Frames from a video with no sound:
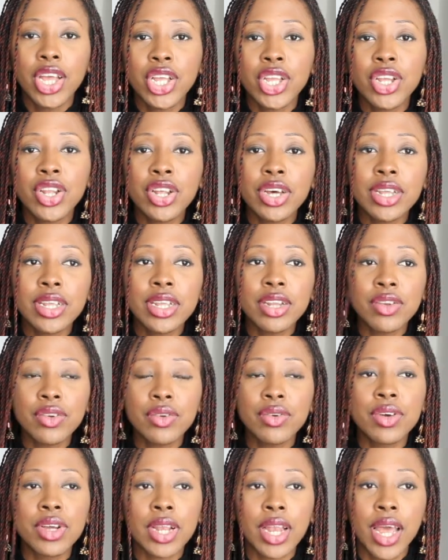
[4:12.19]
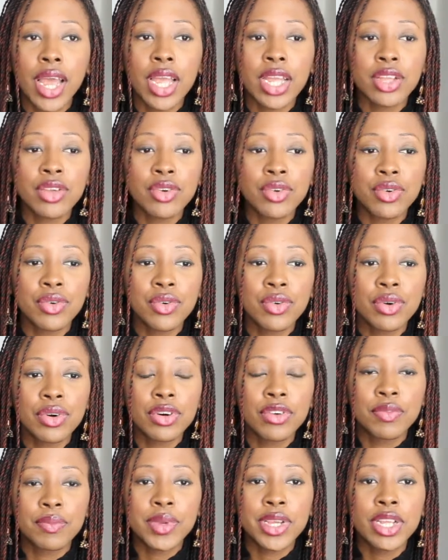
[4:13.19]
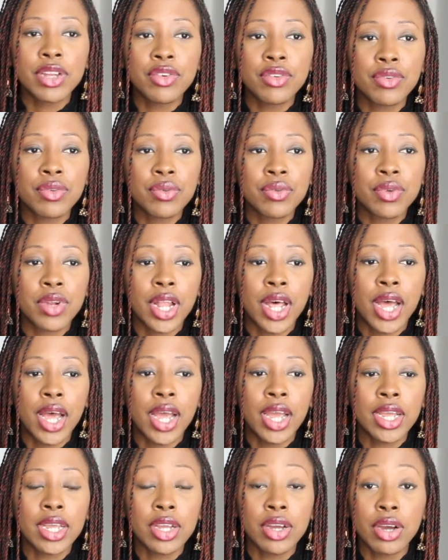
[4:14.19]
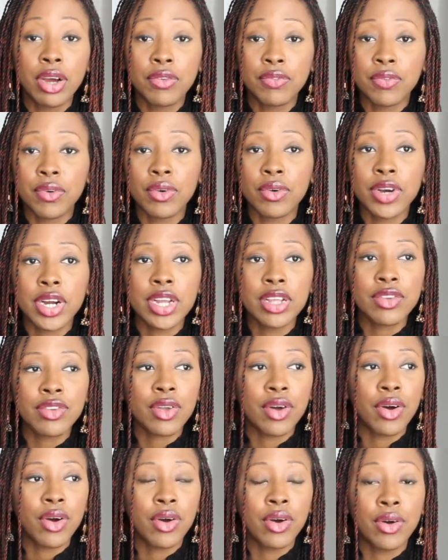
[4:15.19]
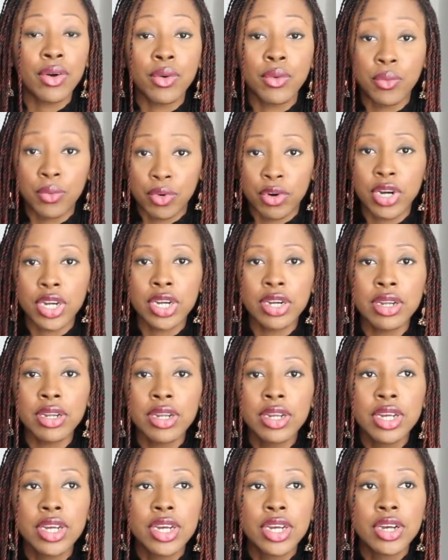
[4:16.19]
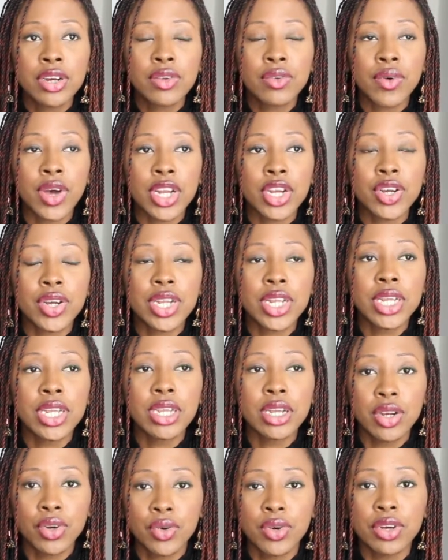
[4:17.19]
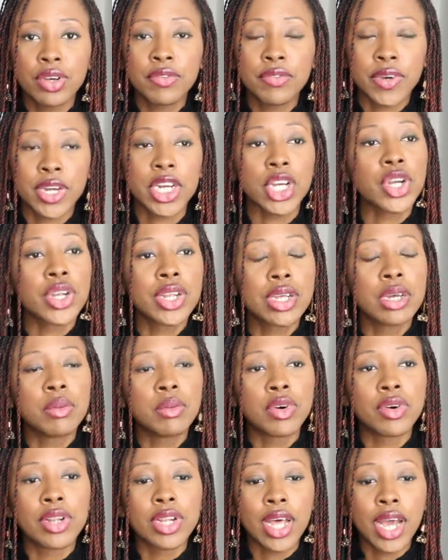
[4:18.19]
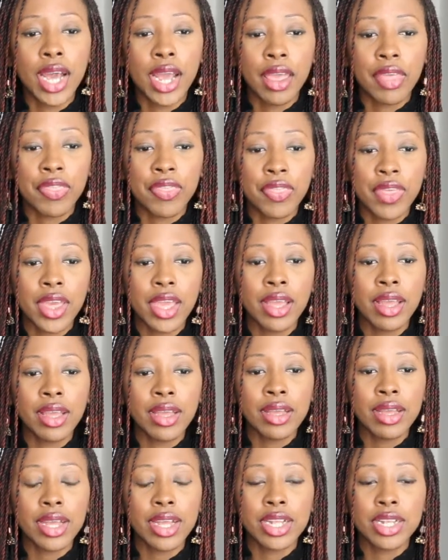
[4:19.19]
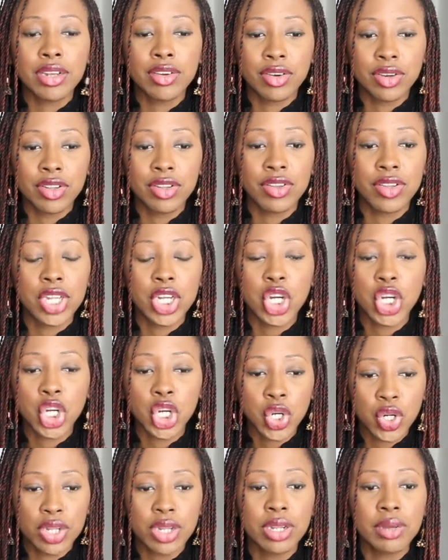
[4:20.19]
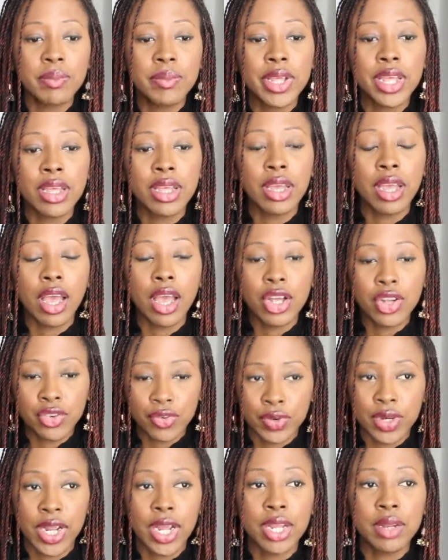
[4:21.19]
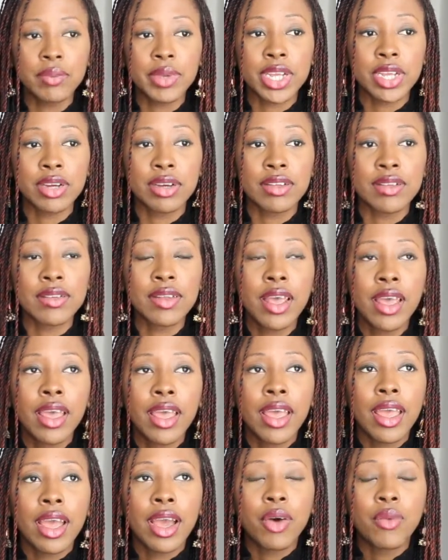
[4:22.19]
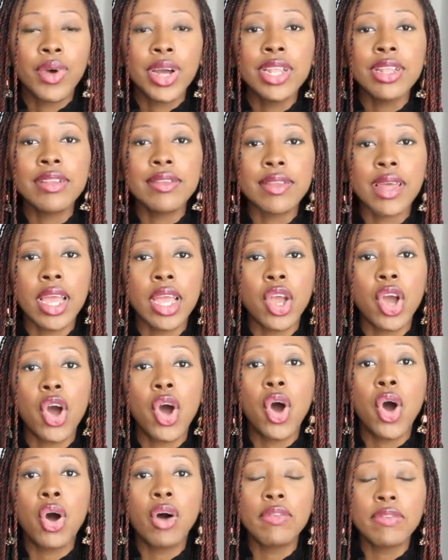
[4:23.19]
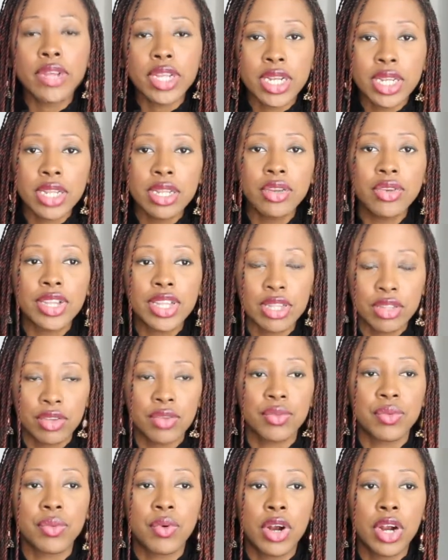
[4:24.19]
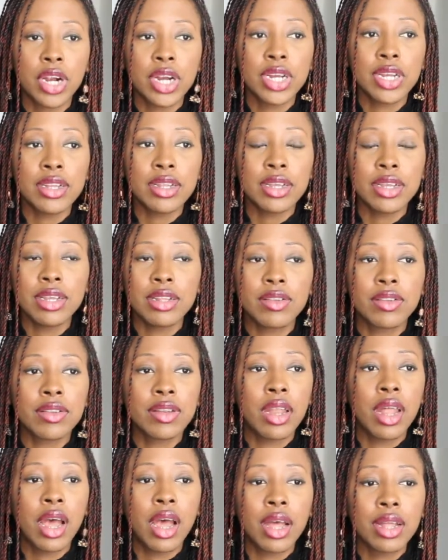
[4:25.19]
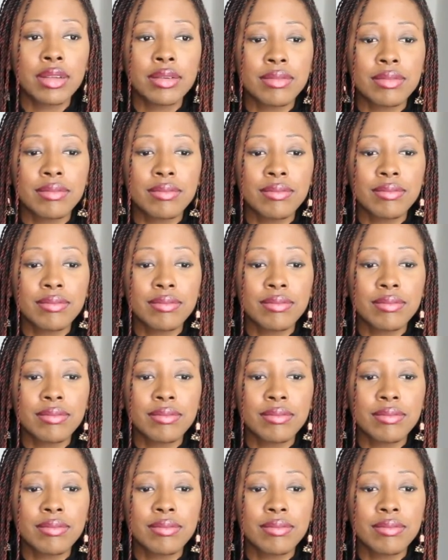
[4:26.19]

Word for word: you don't need to look like you've been through like a forest or worry to actually look fashionable. I think it just shouldn't be a trend because when it's like overly destroyed, it's not